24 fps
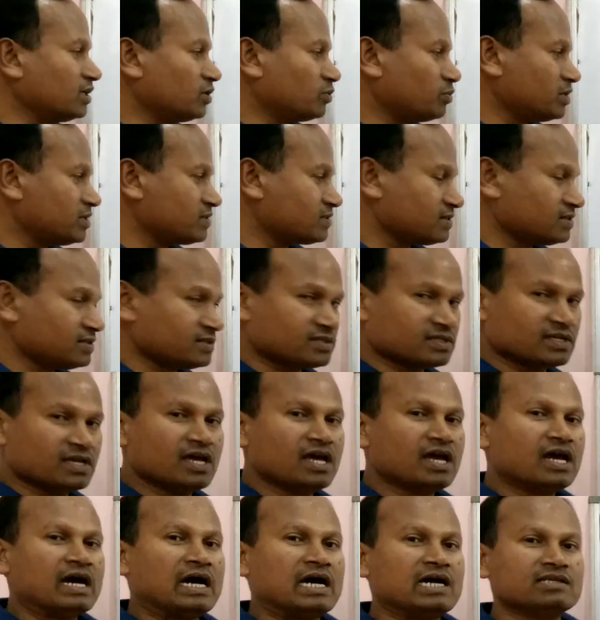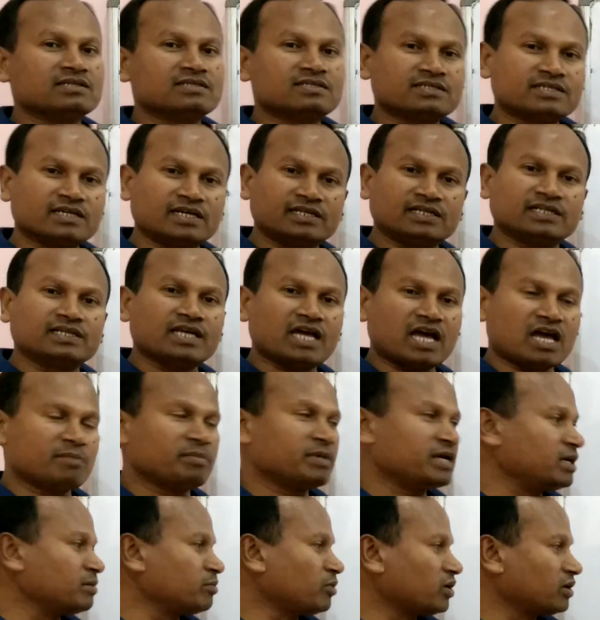equations and standard
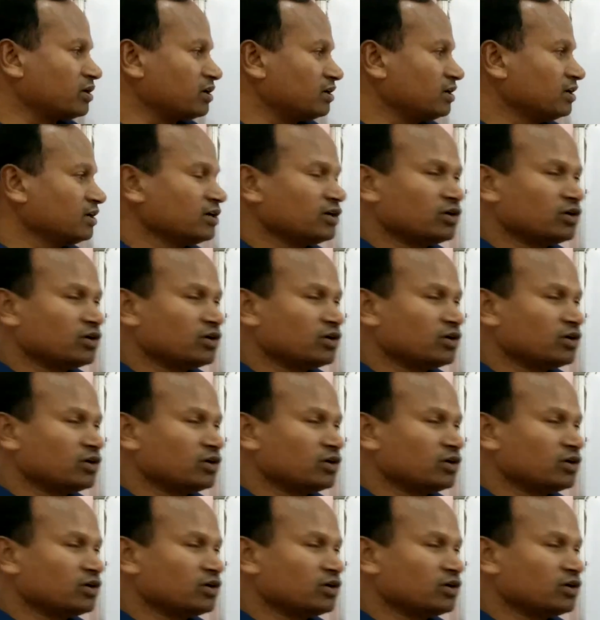hybrid model,